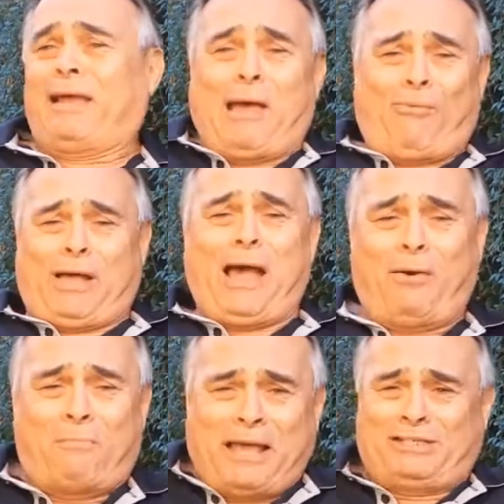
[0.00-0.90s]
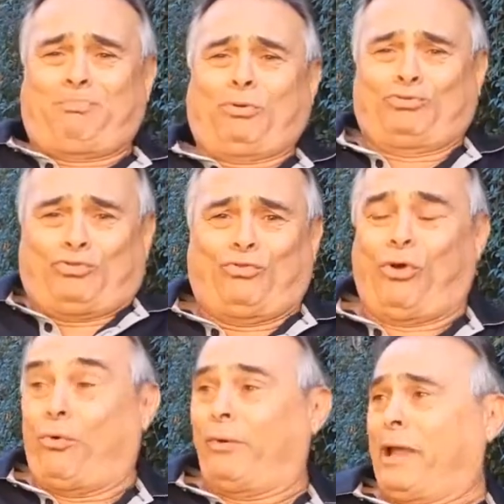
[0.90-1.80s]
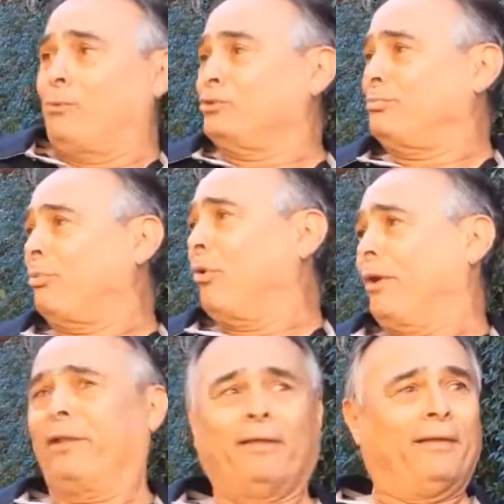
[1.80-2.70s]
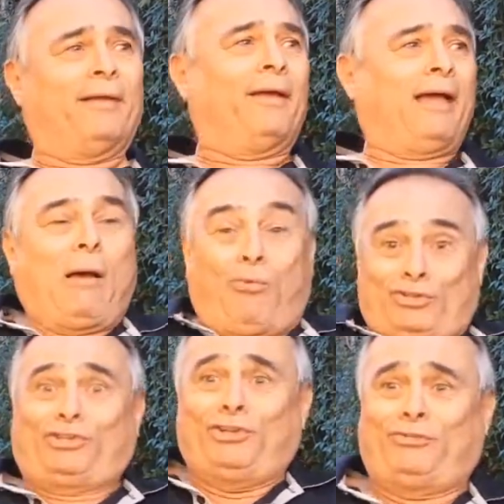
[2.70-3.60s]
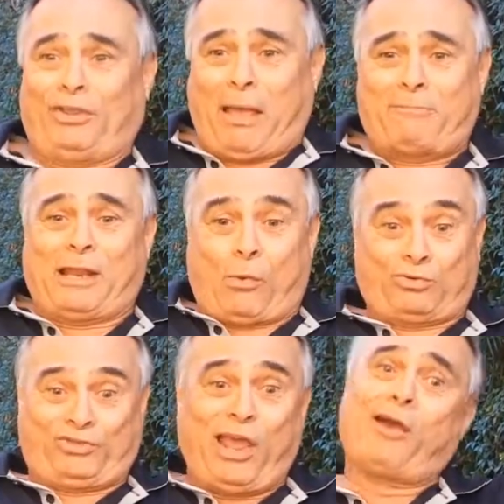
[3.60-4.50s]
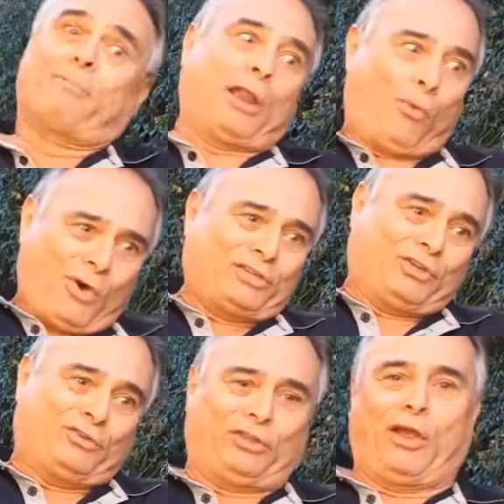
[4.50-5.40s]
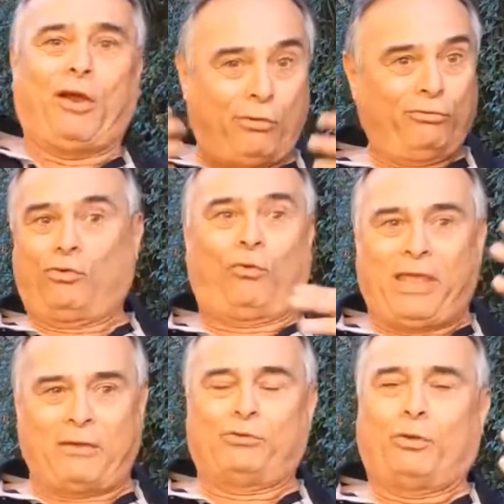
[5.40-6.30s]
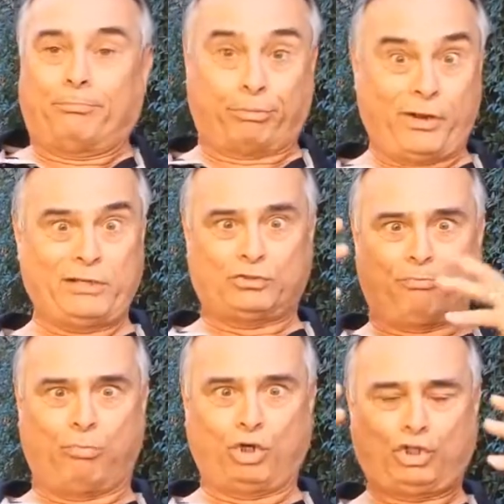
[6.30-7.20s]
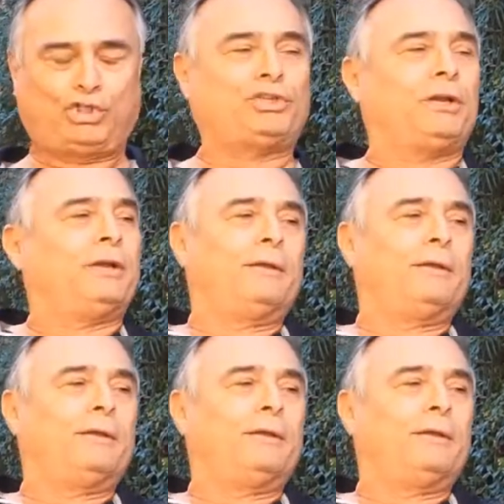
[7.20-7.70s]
How am I supposed to know when I was born? I was there, but I wasn't there. When your brain's mush.